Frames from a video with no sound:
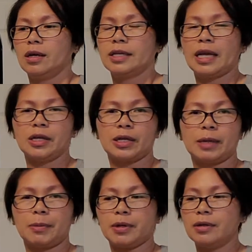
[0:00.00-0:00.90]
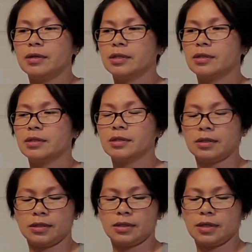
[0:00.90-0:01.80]
nail clipper,
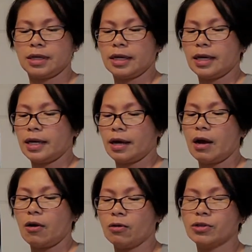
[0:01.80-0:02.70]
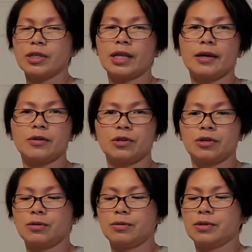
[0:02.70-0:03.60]
and I also like to
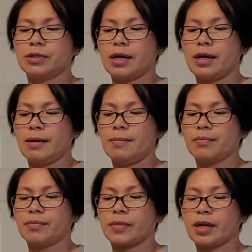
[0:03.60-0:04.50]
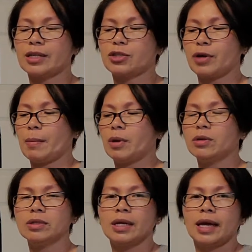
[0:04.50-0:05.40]
use a
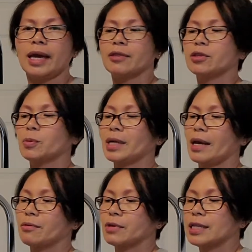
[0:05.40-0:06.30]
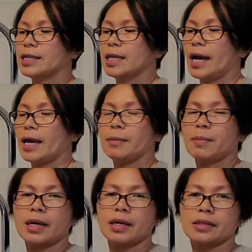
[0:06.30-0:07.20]
Dremel. And this one I really like
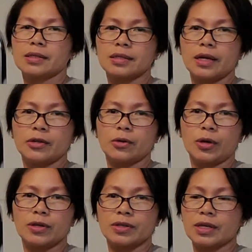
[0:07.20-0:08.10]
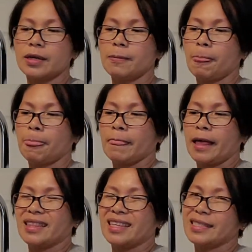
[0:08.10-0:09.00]
because it's not noisy.
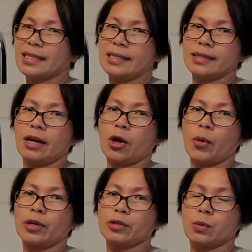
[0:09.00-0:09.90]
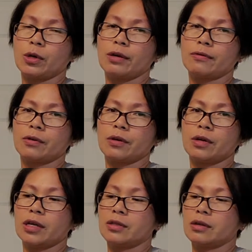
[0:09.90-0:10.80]
This is not going to work for
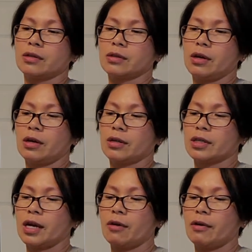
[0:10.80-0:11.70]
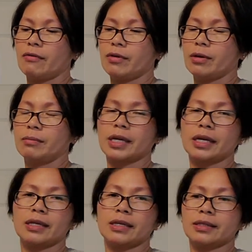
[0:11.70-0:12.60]
adult dogs, however,
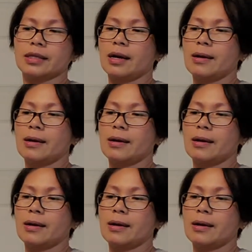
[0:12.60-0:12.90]
because